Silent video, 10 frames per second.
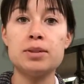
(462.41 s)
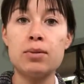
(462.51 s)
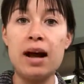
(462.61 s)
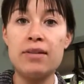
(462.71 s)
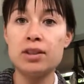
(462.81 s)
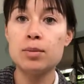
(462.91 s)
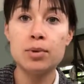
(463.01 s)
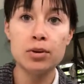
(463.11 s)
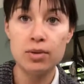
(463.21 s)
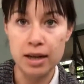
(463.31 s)
So having the
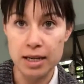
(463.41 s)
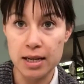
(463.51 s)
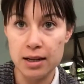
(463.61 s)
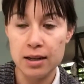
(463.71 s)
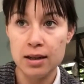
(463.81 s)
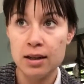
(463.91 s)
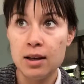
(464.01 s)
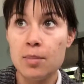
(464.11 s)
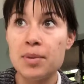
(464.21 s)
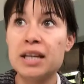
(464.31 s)
book ready,
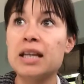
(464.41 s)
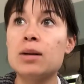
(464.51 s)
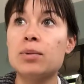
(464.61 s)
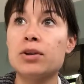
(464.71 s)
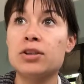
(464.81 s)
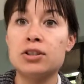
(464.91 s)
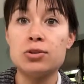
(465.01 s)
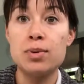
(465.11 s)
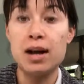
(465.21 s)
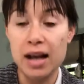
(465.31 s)
picking a book that
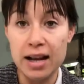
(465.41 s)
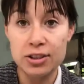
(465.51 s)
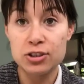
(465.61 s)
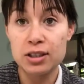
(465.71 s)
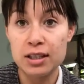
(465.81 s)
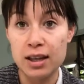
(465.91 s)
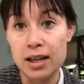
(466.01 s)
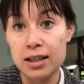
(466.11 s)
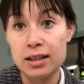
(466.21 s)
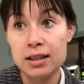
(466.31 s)
you actually
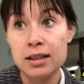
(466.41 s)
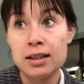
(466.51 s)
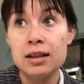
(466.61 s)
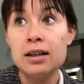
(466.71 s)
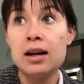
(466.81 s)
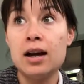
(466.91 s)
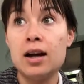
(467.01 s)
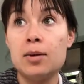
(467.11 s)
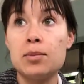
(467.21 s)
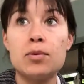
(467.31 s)
like,
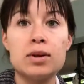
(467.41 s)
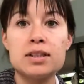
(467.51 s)
and